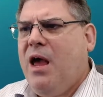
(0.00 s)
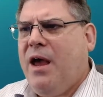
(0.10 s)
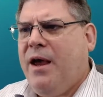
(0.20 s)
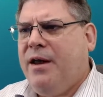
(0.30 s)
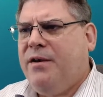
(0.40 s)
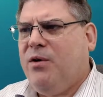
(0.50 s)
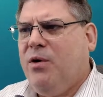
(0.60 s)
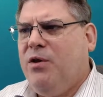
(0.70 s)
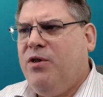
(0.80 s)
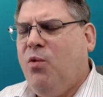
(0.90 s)
And
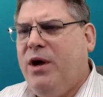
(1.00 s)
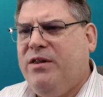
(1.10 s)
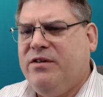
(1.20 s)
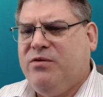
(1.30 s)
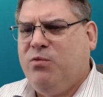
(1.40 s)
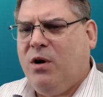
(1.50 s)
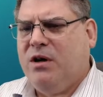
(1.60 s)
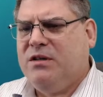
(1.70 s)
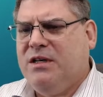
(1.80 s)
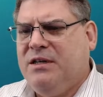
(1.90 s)
the way this
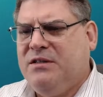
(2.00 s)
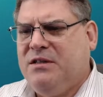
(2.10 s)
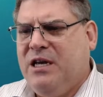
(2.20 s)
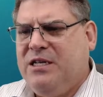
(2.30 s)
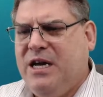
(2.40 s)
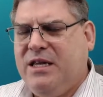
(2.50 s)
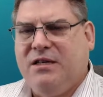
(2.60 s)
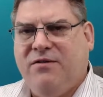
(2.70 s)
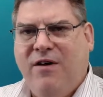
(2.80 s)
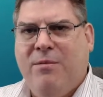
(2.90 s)
works is they take
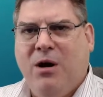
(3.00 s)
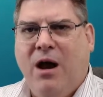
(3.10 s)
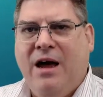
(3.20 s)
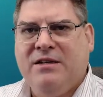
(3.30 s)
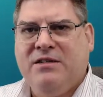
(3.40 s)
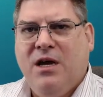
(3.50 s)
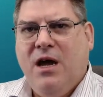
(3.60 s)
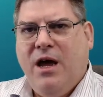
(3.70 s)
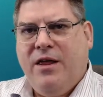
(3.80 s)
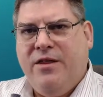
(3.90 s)
this fiberglass
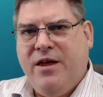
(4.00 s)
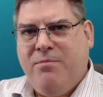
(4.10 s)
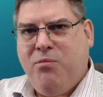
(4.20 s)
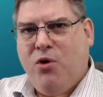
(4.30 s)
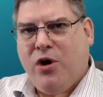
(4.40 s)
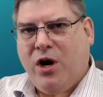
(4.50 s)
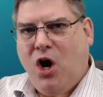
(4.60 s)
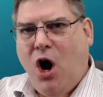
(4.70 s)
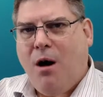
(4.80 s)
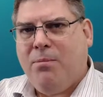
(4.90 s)
and they put a
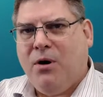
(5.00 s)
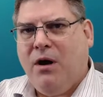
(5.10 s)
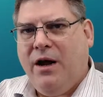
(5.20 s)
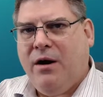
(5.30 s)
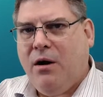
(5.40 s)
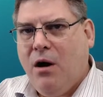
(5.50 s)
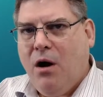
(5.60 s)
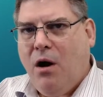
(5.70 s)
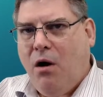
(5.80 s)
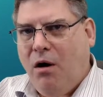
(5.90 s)
copper layer
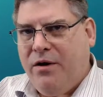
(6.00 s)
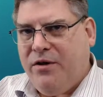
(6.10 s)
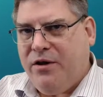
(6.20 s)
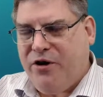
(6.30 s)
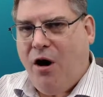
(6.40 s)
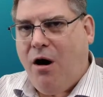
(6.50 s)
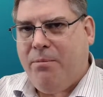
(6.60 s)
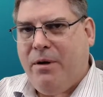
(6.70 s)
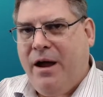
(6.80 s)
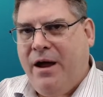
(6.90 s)
on the
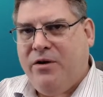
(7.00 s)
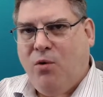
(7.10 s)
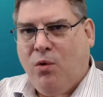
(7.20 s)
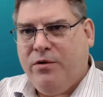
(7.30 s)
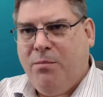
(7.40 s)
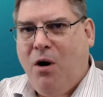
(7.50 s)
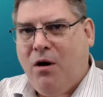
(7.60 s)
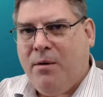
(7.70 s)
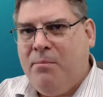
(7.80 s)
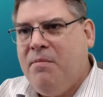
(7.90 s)
top and or the
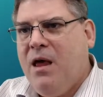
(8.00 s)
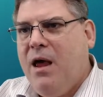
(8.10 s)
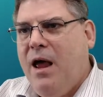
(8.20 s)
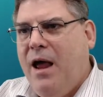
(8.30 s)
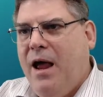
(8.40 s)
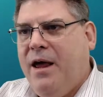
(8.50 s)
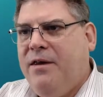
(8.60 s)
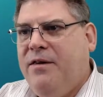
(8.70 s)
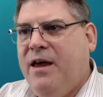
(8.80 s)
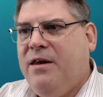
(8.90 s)
bottom,
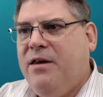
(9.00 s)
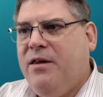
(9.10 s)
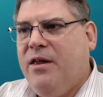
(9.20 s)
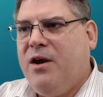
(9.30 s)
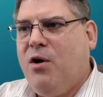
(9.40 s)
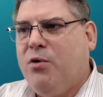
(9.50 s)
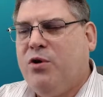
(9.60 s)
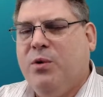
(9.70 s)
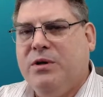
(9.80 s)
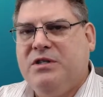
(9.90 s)
and then they go
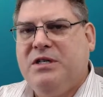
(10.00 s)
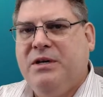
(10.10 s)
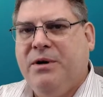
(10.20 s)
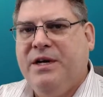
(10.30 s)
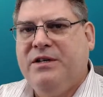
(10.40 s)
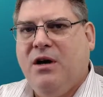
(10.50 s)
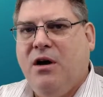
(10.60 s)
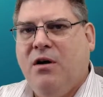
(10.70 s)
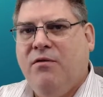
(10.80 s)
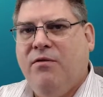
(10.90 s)
through a series
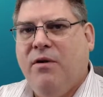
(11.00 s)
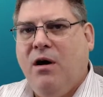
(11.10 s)
of